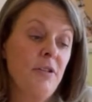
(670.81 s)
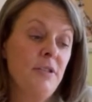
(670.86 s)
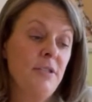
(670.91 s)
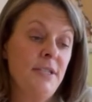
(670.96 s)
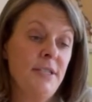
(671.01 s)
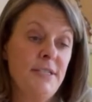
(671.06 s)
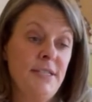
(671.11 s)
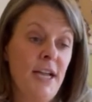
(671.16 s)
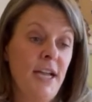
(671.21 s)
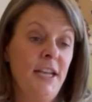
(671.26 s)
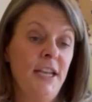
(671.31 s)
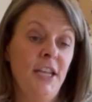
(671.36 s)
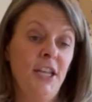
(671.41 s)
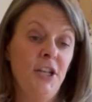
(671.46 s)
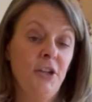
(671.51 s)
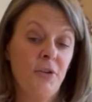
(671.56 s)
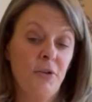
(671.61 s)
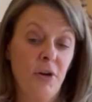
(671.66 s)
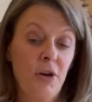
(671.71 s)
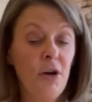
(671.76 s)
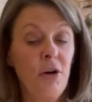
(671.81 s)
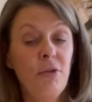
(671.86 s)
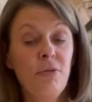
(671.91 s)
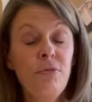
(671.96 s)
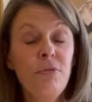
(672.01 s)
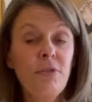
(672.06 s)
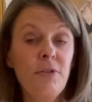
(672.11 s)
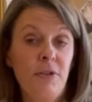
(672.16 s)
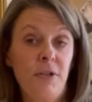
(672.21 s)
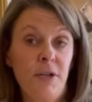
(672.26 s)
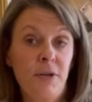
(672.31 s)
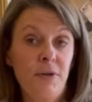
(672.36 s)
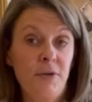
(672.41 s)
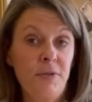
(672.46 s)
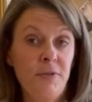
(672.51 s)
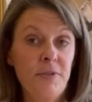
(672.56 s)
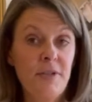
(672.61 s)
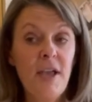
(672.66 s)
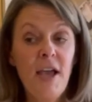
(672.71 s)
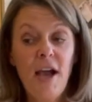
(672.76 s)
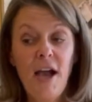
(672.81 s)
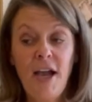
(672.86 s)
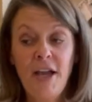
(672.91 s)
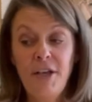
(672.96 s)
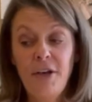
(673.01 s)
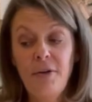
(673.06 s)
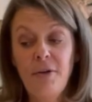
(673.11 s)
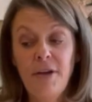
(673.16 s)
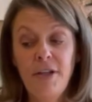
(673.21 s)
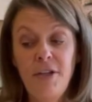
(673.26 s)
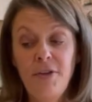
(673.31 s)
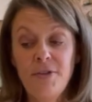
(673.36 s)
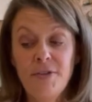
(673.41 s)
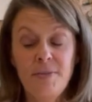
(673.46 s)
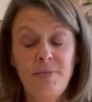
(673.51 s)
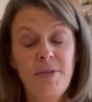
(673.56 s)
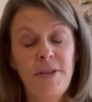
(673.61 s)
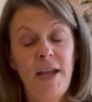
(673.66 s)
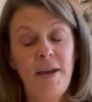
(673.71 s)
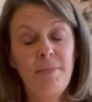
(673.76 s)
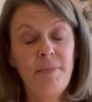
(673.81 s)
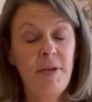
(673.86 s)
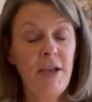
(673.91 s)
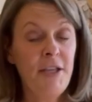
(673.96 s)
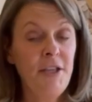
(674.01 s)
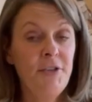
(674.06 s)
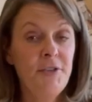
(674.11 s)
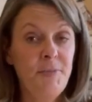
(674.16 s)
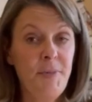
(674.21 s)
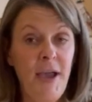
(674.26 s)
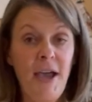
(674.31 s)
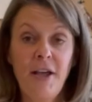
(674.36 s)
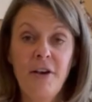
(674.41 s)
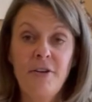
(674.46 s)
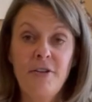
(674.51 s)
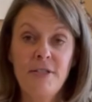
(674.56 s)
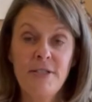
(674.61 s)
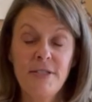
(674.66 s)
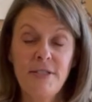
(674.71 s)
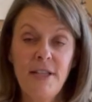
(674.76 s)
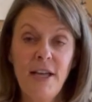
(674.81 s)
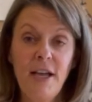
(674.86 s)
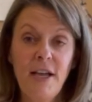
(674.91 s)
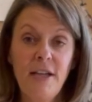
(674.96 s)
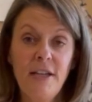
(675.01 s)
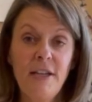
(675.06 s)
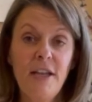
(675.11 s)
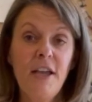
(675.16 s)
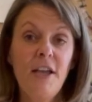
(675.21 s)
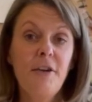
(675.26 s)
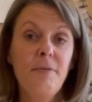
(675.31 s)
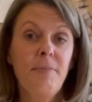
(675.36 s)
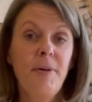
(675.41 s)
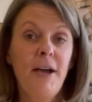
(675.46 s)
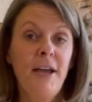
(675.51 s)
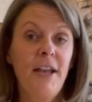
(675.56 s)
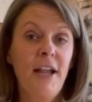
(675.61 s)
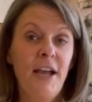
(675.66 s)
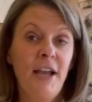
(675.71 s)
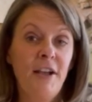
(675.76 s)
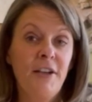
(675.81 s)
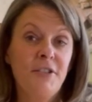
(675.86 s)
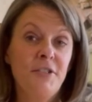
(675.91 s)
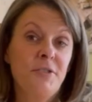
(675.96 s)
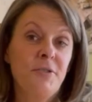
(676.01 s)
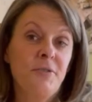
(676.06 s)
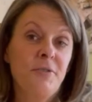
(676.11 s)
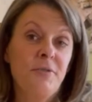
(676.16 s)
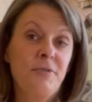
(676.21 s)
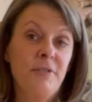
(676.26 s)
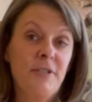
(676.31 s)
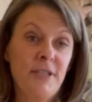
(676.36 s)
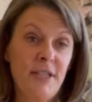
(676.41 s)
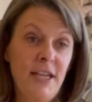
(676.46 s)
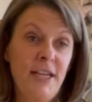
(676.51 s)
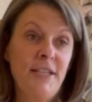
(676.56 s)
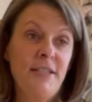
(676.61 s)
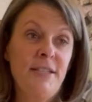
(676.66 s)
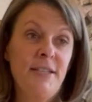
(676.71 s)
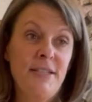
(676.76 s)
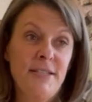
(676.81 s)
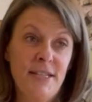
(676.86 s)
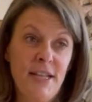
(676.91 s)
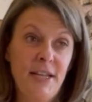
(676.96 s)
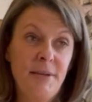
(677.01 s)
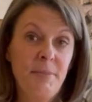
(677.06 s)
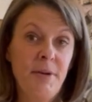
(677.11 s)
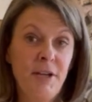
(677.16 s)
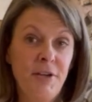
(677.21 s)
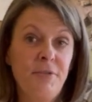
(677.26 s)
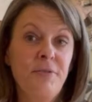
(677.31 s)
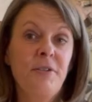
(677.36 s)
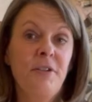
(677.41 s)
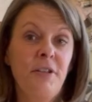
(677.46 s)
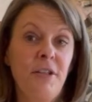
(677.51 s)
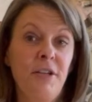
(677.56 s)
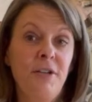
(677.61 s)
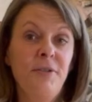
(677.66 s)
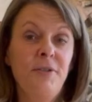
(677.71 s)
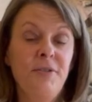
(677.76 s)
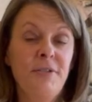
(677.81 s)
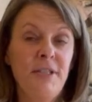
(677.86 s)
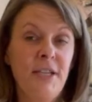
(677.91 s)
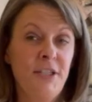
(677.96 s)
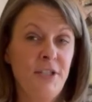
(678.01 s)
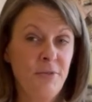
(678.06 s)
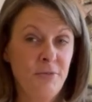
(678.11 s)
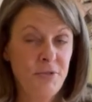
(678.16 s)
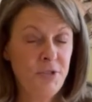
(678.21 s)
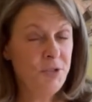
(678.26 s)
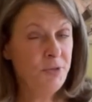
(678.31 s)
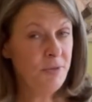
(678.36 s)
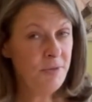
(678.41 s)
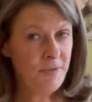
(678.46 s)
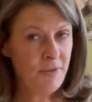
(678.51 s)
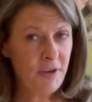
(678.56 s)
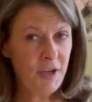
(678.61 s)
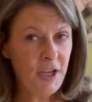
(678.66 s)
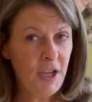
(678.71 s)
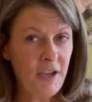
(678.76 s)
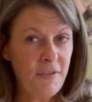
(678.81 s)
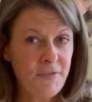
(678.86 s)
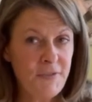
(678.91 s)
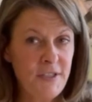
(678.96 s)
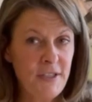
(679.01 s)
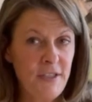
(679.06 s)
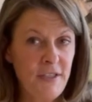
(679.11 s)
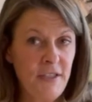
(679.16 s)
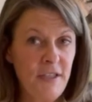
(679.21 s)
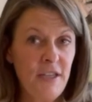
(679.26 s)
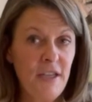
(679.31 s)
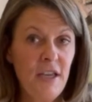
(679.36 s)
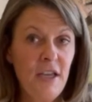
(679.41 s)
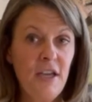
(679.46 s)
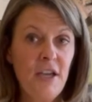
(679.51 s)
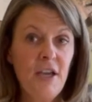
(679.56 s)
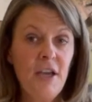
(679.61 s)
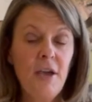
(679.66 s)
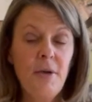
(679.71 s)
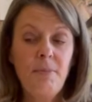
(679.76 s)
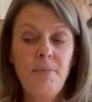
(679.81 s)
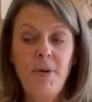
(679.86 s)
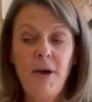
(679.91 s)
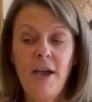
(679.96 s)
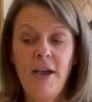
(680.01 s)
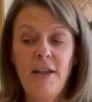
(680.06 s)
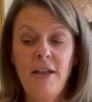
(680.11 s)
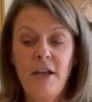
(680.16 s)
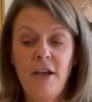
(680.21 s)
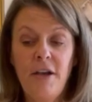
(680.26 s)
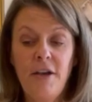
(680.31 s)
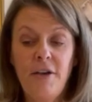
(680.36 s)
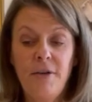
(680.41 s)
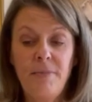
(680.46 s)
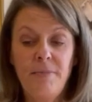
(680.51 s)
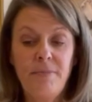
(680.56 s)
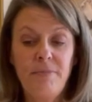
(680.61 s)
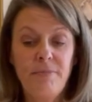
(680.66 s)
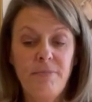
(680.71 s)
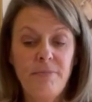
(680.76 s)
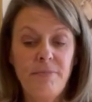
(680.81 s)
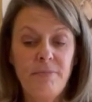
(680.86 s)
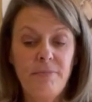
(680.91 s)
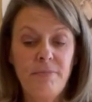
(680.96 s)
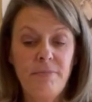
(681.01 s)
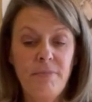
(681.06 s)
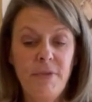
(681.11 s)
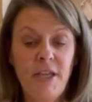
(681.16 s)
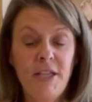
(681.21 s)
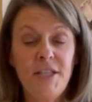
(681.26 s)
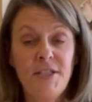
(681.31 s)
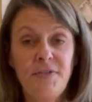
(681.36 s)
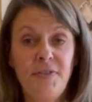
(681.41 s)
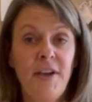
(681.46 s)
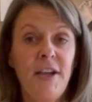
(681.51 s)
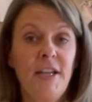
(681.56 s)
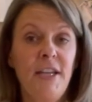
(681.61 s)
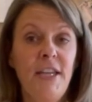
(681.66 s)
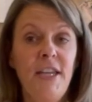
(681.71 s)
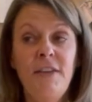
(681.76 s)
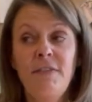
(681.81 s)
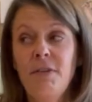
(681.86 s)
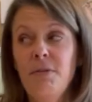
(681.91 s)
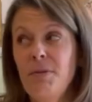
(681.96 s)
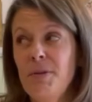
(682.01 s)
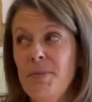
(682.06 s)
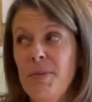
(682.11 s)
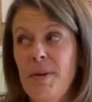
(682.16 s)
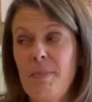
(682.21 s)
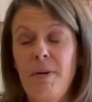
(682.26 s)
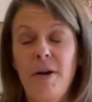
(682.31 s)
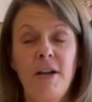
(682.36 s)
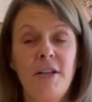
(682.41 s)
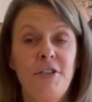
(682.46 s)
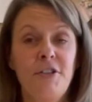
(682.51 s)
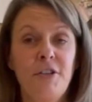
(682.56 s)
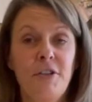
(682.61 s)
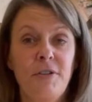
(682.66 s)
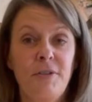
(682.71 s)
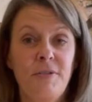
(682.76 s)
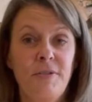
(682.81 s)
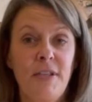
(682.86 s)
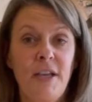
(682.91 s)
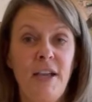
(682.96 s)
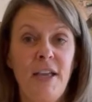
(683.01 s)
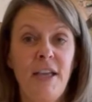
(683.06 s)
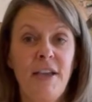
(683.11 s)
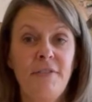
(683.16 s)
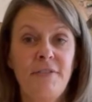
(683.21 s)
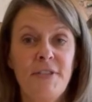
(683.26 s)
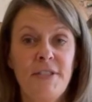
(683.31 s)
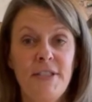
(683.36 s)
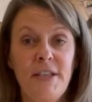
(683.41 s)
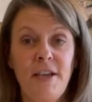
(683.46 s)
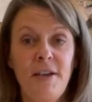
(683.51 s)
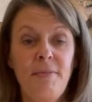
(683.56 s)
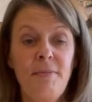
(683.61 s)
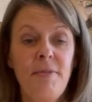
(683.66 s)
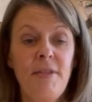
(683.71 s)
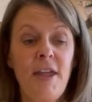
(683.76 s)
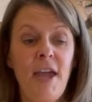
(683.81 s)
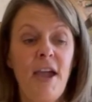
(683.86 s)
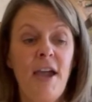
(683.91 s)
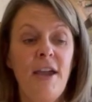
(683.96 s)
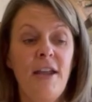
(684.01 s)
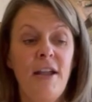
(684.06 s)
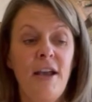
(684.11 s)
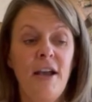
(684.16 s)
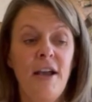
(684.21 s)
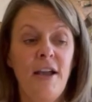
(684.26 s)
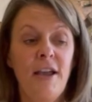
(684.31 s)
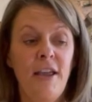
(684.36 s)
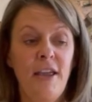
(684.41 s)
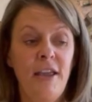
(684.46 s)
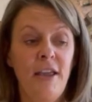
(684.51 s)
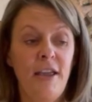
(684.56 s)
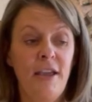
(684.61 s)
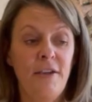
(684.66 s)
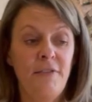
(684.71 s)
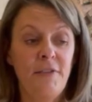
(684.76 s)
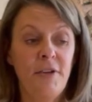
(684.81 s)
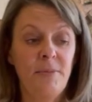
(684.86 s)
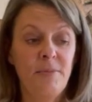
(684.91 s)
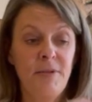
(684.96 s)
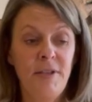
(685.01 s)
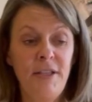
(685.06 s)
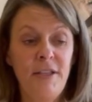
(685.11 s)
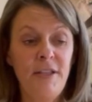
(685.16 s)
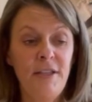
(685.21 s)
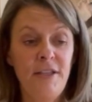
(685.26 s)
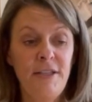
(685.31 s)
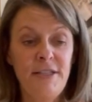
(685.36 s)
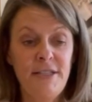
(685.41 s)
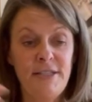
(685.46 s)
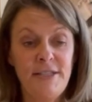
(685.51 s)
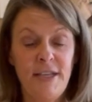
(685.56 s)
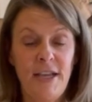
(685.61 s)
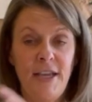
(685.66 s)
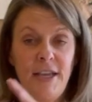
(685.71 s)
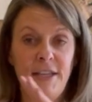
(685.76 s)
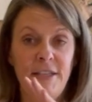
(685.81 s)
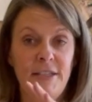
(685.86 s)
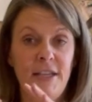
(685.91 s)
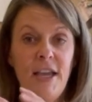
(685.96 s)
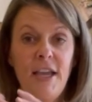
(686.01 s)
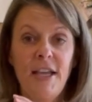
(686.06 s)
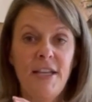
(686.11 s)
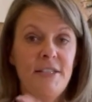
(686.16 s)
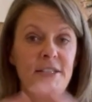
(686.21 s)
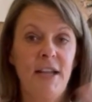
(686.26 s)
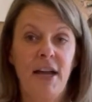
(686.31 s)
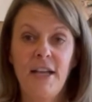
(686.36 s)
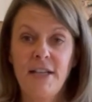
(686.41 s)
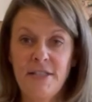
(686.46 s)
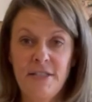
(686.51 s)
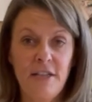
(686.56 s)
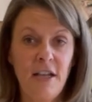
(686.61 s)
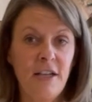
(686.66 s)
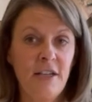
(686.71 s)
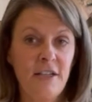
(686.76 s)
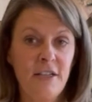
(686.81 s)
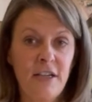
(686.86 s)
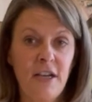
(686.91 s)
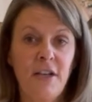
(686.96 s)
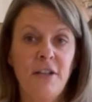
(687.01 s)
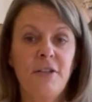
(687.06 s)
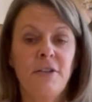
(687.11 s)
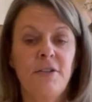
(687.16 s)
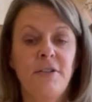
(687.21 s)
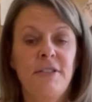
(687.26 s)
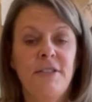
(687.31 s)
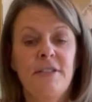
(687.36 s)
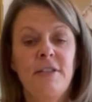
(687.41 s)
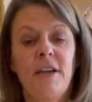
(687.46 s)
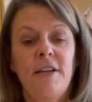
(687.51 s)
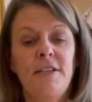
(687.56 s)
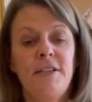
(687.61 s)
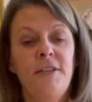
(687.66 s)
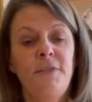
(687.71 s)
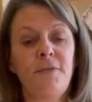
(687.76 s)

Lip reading: designing your own clothes. I know I use patterns a lot, but I also like to design my own clothes. I don't do it very often, but it's fun. Even with my ponchos, I have some that I have completely designed. It's not a solid color. It's got